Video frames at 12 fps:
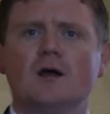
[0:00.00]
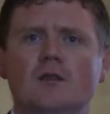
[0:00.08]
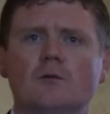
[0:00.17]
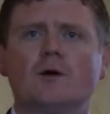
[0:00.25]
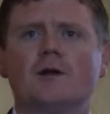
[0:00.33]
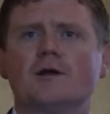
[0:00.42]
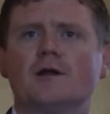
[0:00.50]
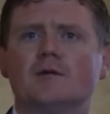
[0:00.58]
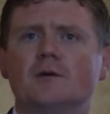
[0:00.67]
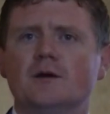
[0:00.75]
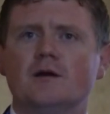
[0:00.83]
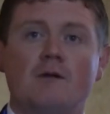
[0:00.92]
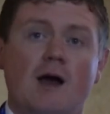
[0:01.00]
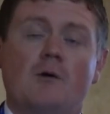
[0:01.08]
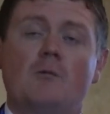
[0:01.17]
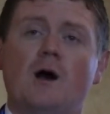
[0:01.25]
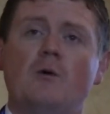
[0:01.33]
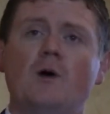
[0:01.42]
runner going to go?
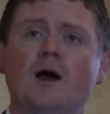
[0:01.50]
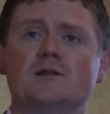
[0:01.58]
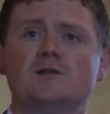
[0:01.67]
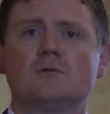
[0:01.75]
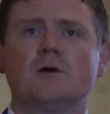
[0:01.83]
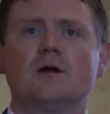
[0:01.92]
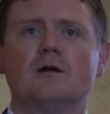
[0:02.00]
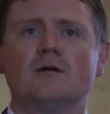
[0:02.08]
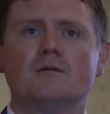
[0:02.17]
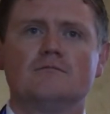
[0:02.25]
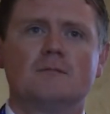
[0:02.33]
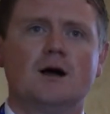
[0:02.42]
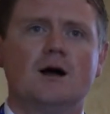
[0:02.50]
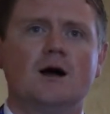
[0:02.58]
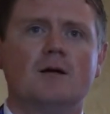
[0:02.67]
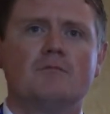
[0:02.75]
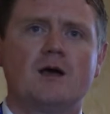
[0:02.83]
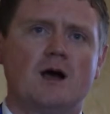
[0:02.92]
How wide's the runner?
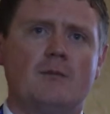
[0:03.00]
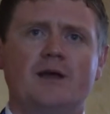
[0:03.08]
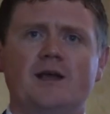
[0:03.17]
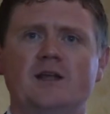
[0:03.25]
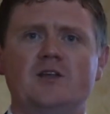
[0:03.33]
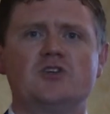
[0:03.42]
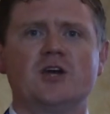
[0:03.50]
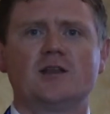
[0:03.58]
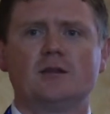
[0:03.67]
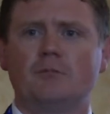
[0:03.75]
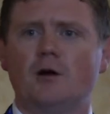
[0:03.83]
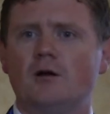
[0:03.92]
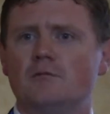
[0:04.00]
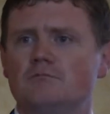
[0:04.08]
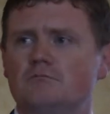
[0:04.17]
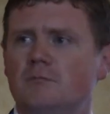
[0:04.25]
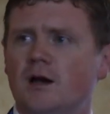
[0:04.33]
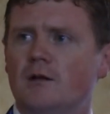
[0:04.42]
How am I going to eject the part
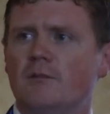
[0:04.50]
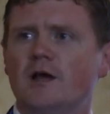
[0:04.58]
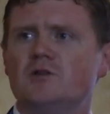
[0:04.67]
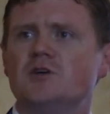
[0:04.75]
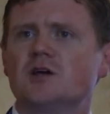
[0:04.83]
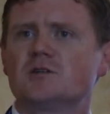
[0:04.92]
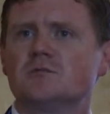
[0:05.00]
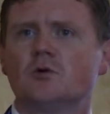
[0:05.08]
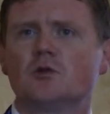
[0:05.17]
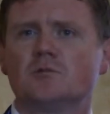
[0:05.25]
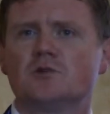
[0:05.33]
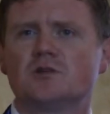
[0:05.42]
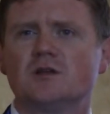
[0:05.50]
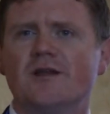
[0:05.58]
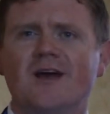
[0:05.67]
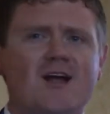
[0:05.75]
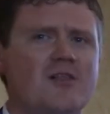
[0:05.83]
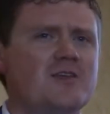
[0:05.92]
out of my injection molding machine?
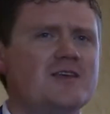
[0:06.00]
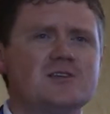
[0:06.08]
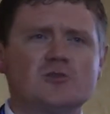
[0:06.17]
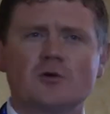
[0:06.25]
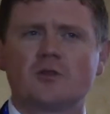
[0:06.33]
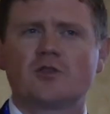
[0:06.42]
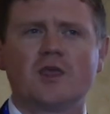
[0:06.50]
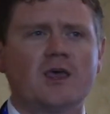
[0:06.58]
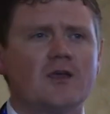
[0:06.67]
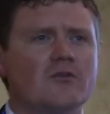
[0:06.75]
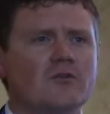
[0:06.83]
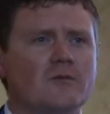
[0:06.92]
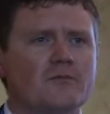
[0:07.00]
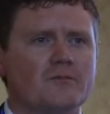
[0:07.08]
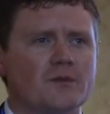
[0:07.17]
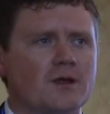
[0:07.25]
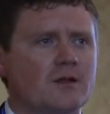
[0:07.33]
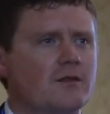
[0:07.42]
These sort of things
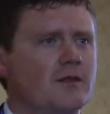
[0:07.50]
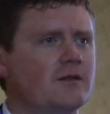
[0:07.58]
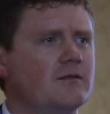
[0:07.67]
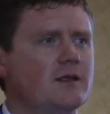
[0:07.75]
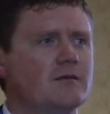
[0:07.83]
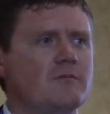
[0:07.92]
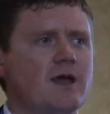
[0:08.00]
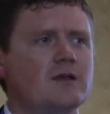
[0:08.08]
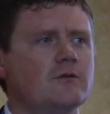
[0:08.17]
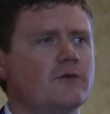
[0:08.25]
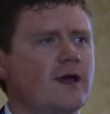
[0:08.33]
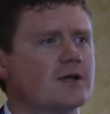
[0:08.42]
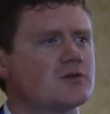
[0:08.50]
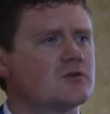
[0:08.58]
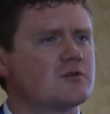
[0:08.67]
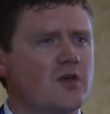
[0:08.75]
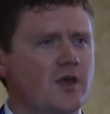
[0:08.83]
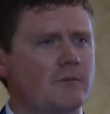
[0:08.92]
that
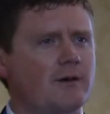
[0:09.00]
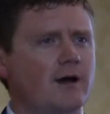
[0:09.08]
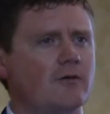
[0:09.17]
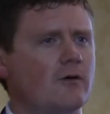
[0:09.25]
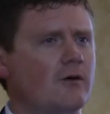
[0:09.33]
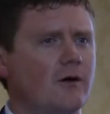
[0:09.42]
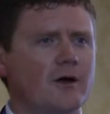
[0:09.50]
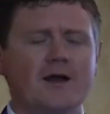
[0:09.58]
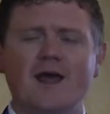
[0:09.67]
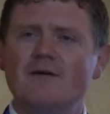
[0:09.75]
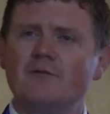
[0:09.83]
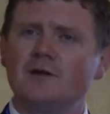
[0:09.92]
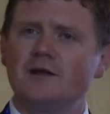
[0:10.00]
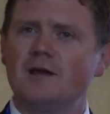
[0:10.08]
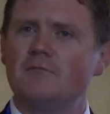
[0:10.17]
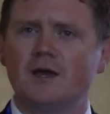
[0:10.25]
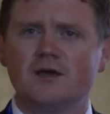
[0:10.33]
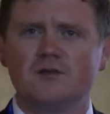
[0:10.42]
manufacturers think about on an
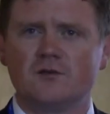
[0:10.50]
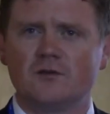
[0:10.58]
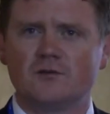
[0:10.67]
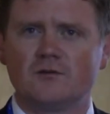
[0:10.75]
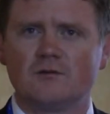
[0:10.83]
everyday basis